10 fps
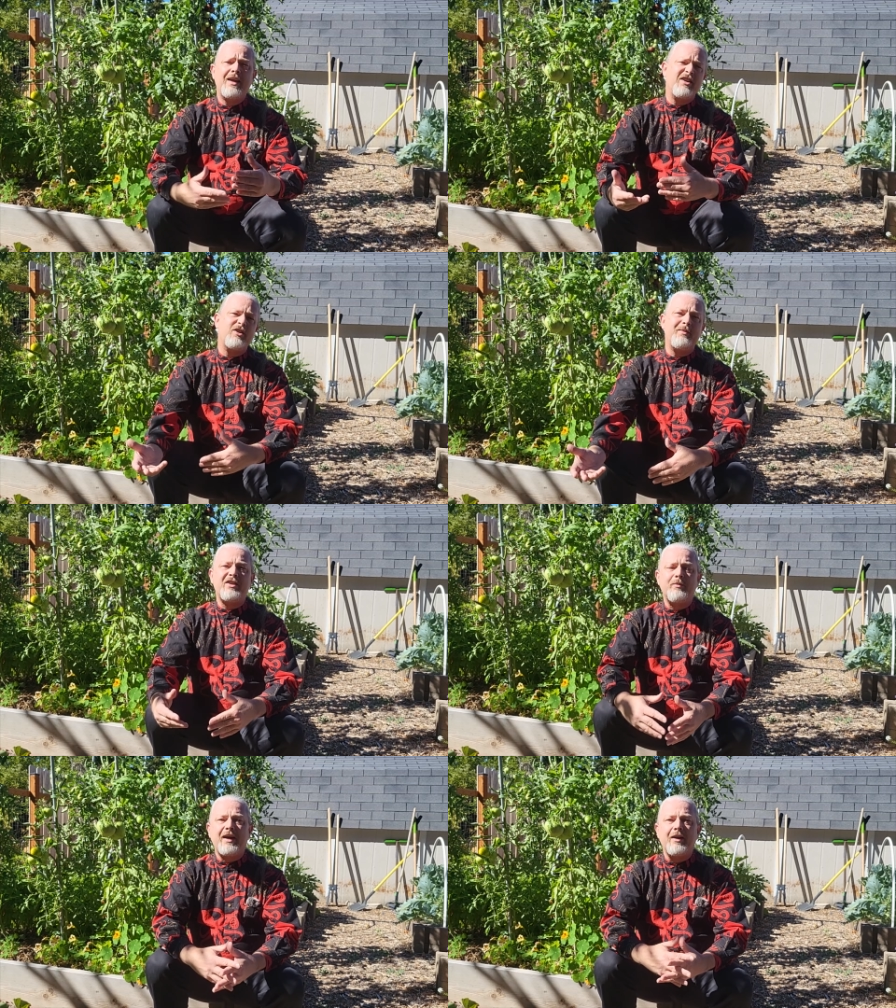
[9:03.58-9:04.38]
that just
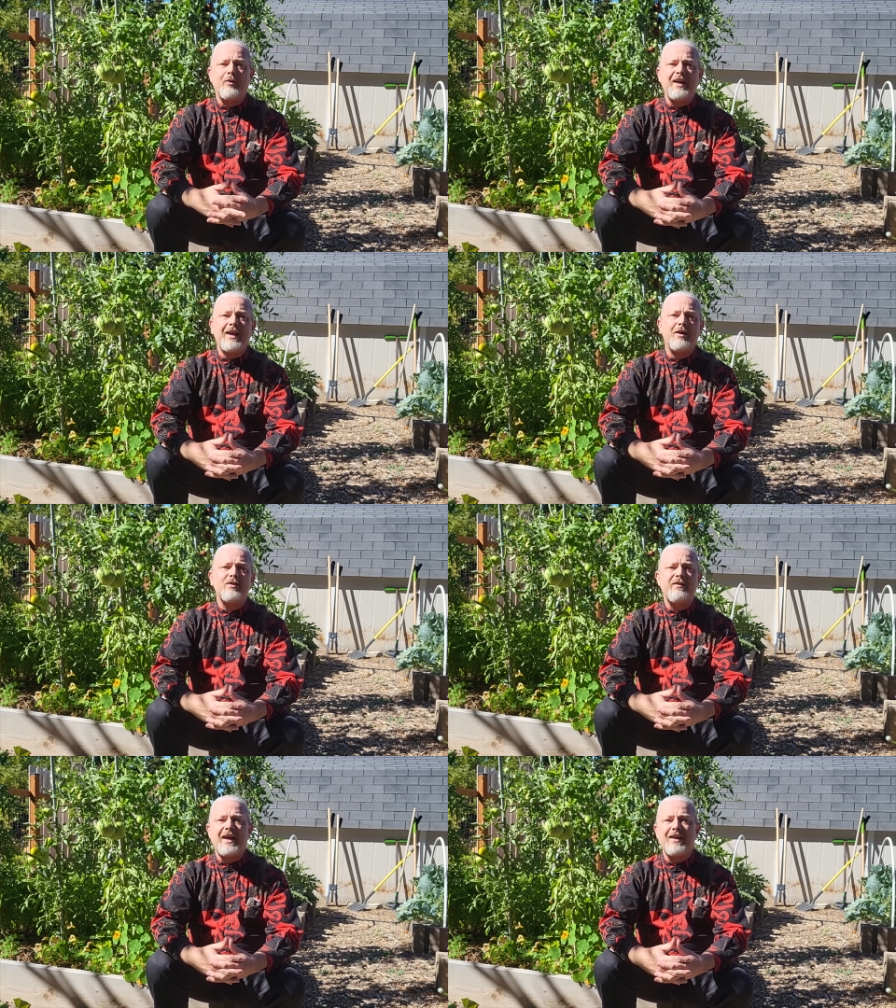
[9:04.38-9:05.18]
means my greenhouse
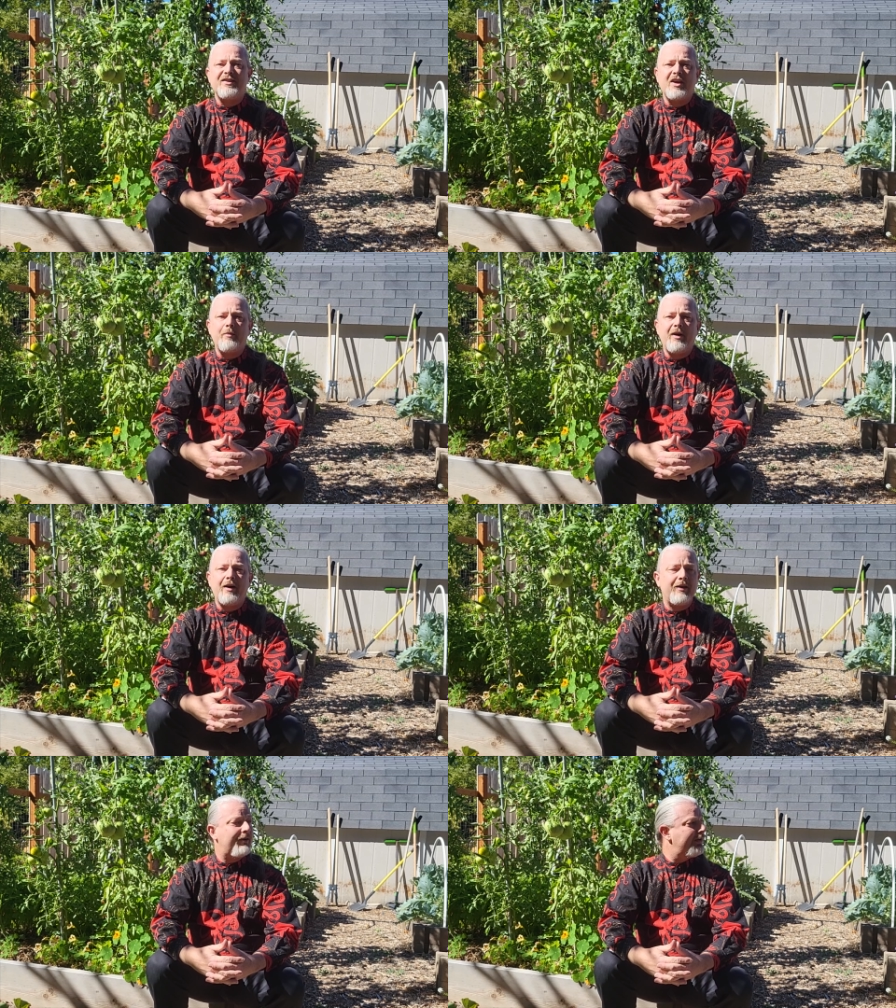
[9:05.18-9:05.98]
fan has come
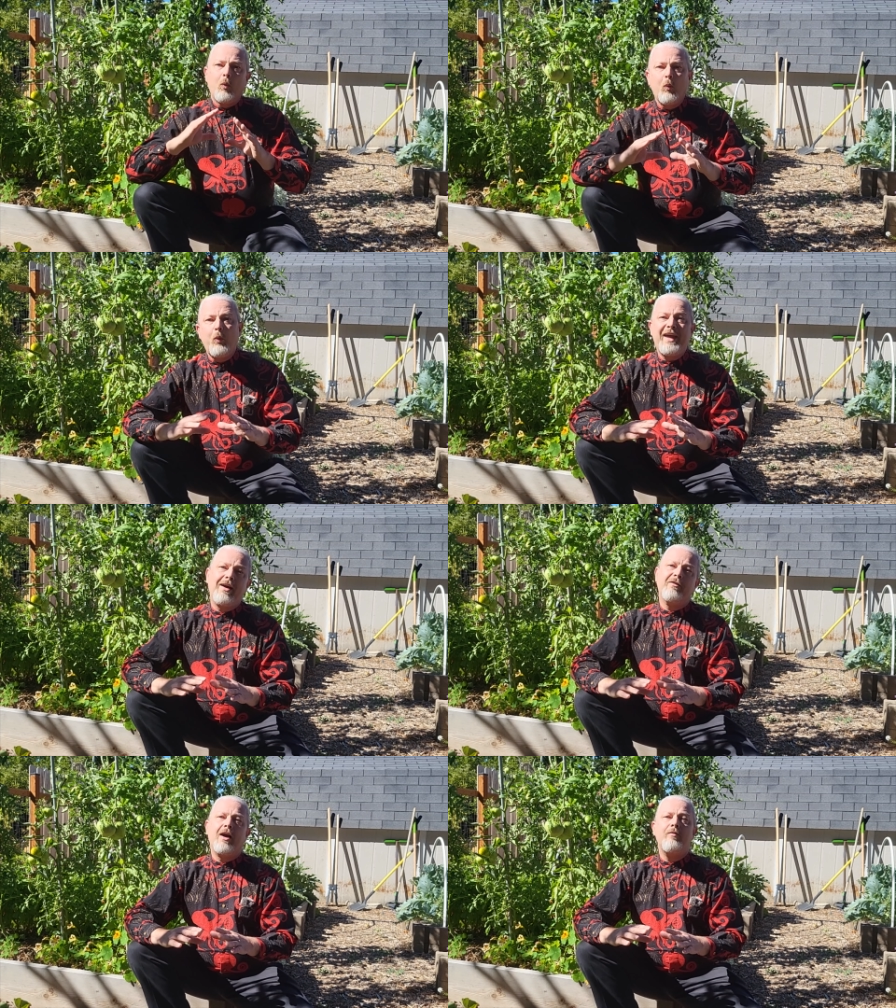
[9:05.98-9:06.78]
on. We
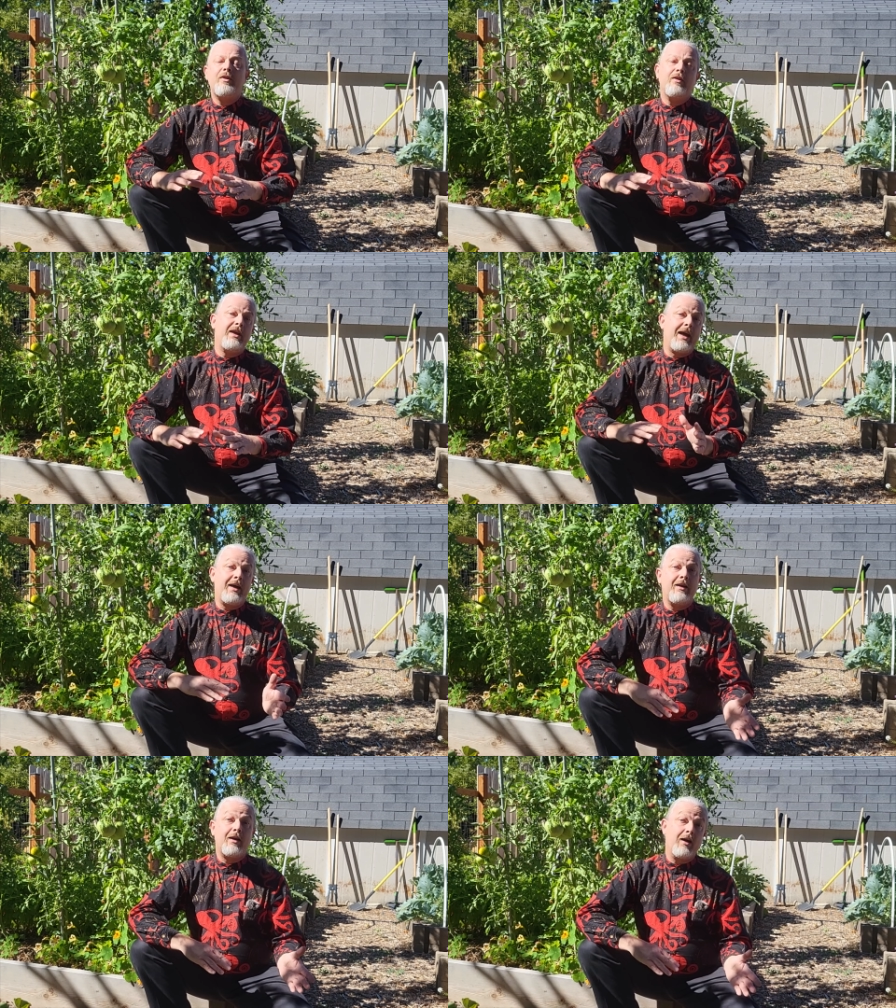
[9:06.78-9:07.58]
have come to the
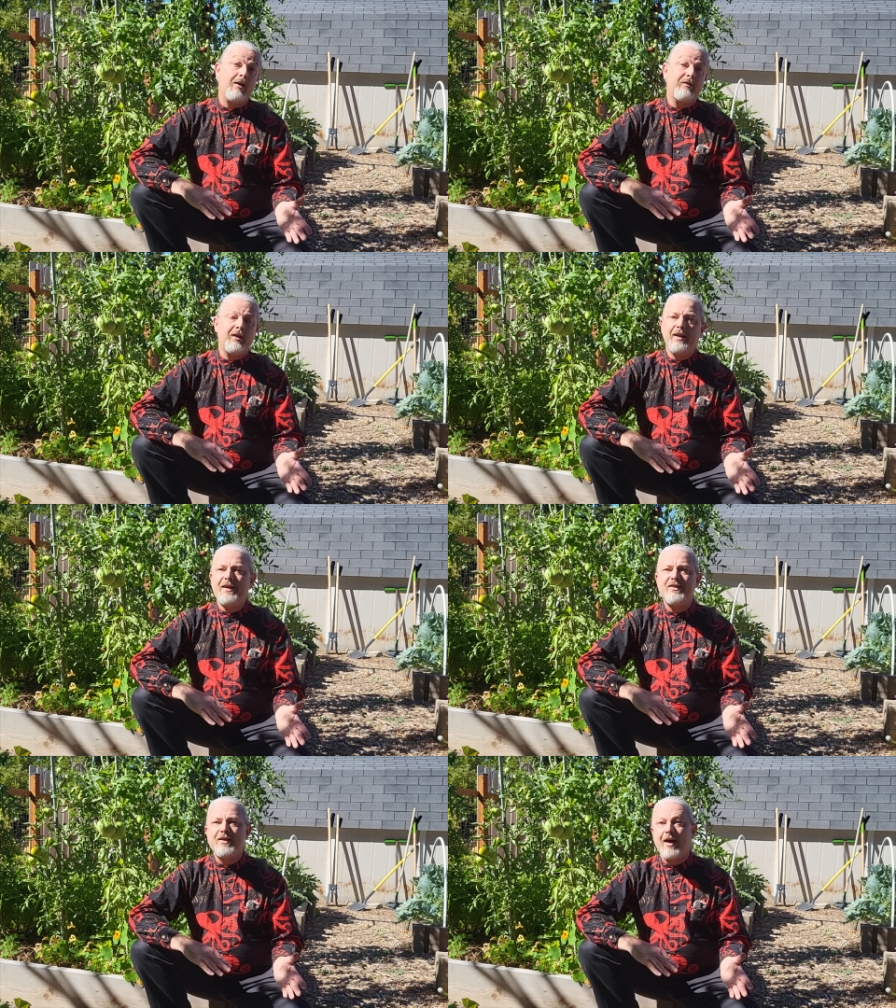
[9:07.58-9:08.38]
end of the
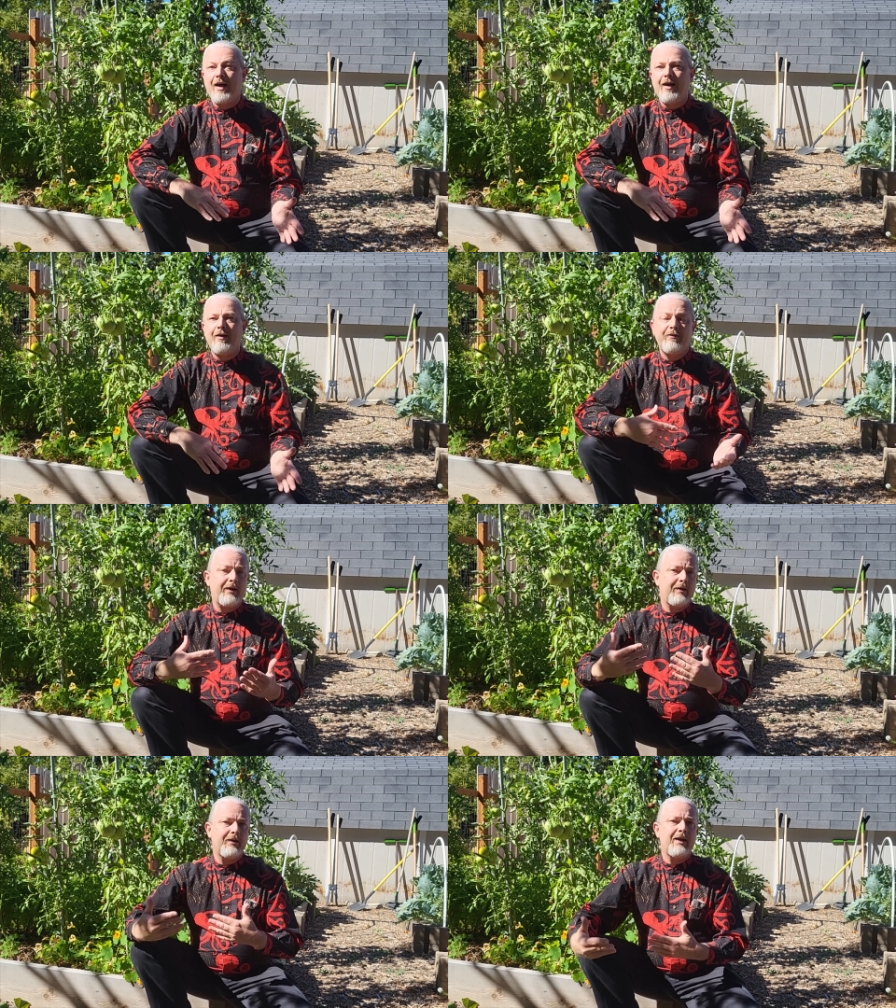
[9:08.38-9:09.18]
list of
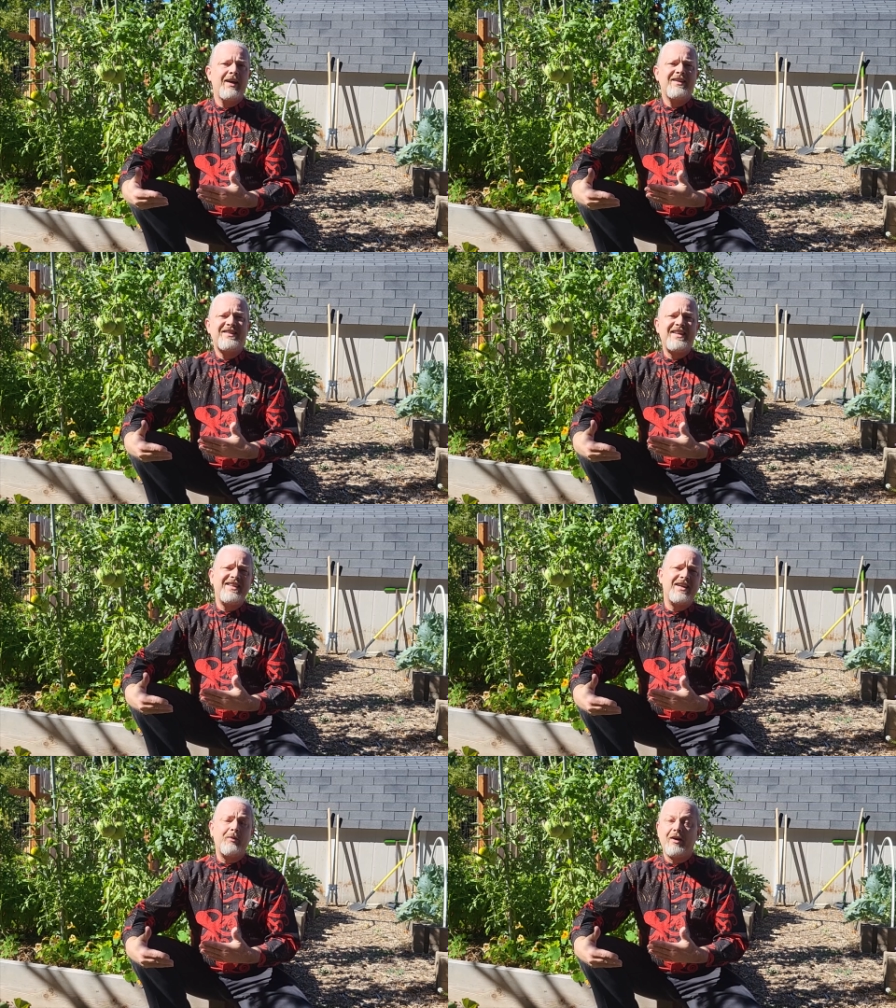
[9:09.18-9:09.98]

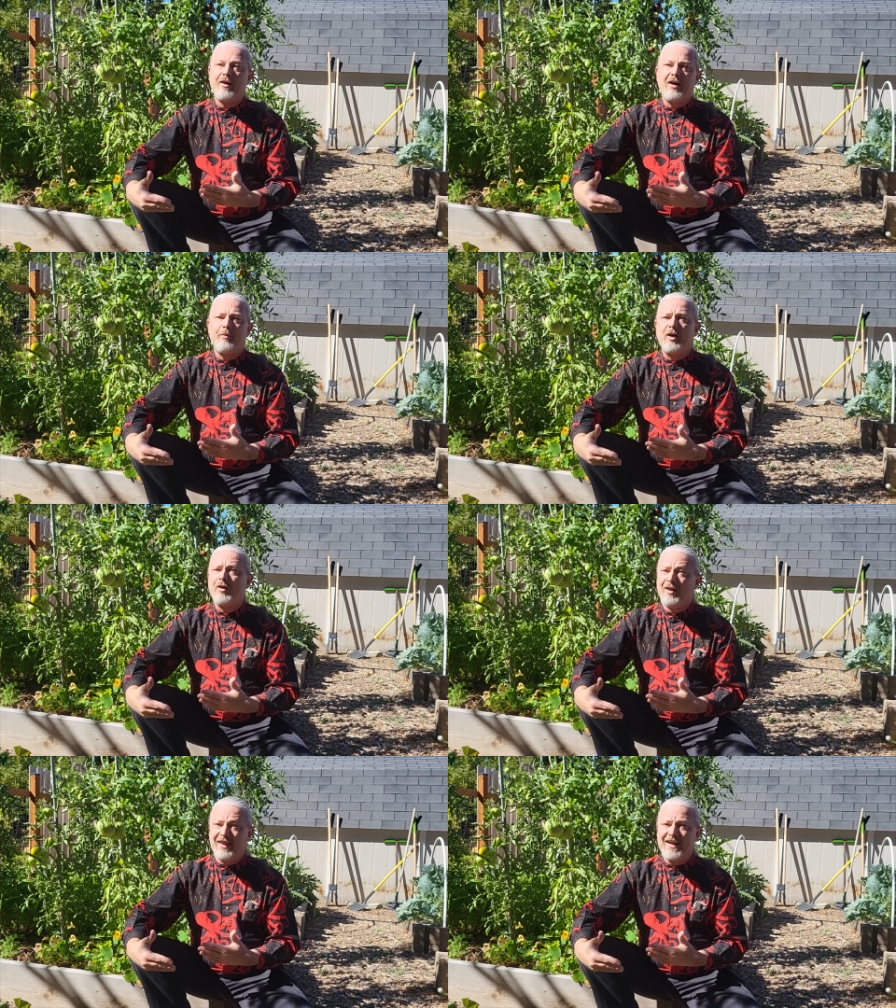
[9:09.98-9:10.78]
seeds I want to talk about
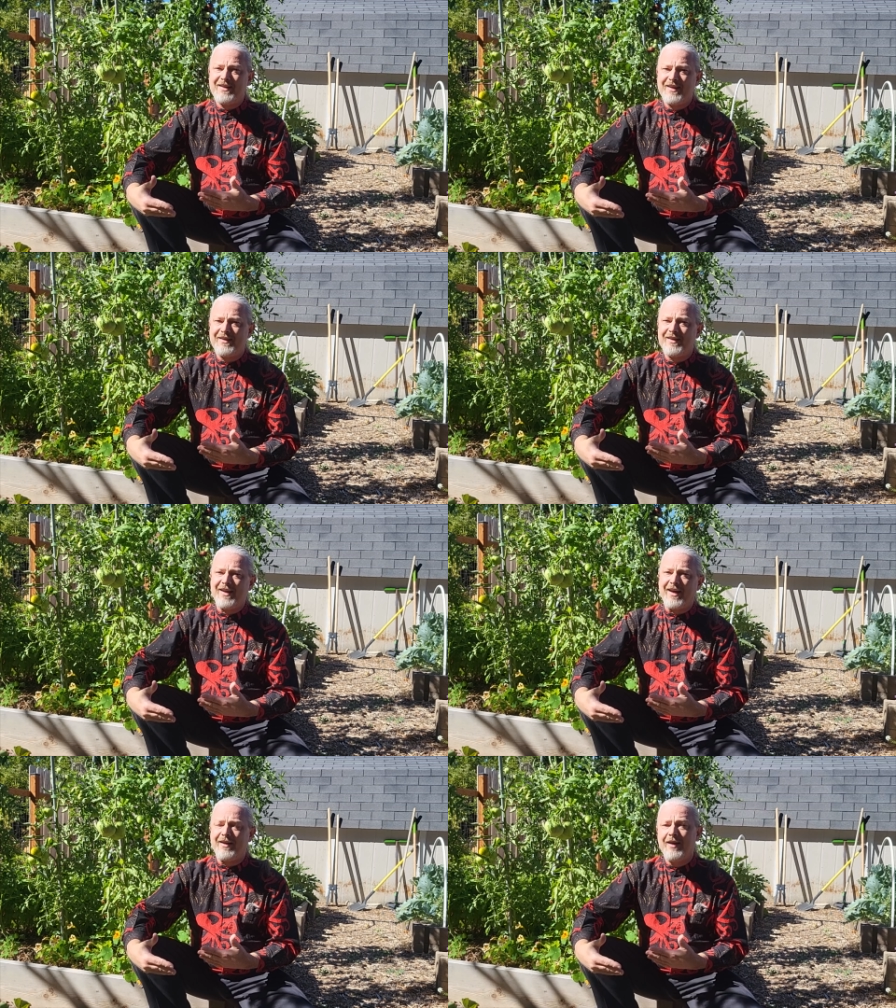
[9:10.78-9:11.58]
collecting
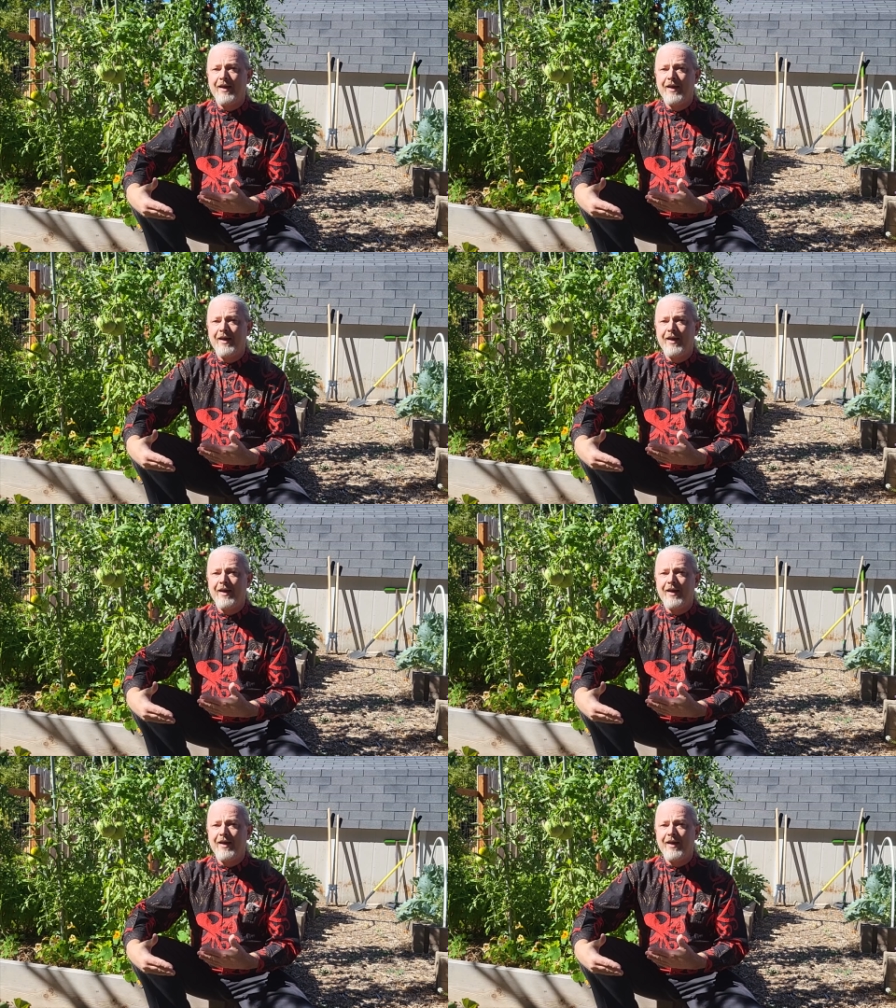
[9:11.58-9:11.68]
today.